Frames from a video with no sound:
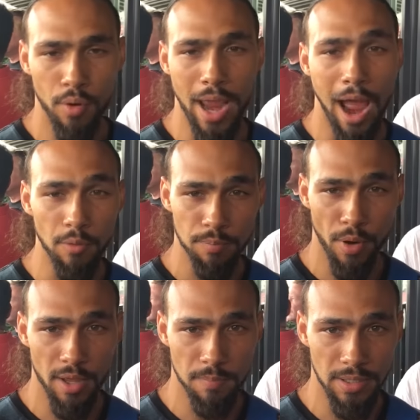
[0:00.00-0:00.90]
point, I was
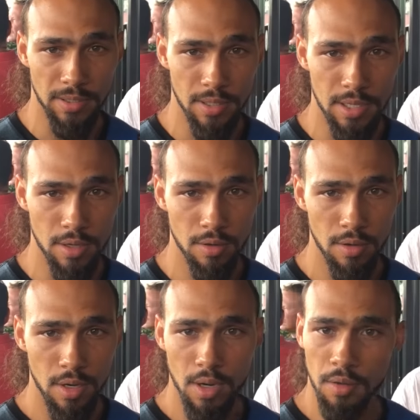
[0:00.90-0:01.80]
prospect of the
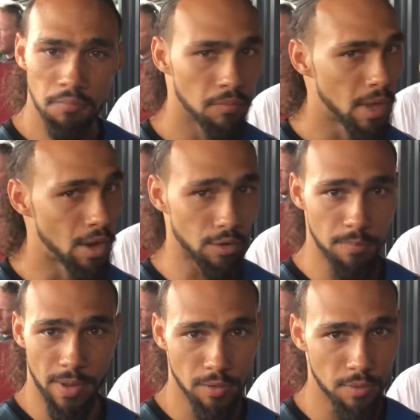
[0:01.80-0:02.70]
year. Errol
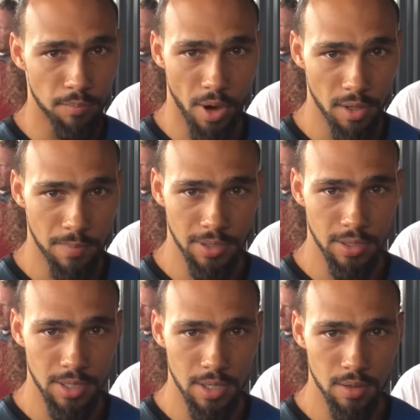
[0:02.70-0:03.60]
Spence was
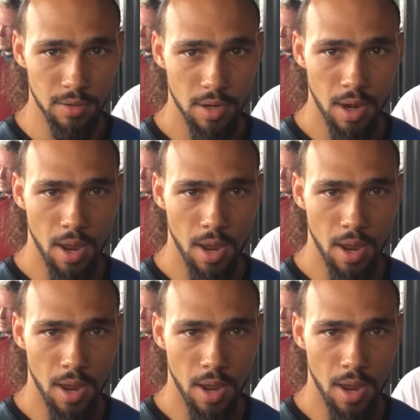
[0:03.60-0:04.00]
prospect of the year.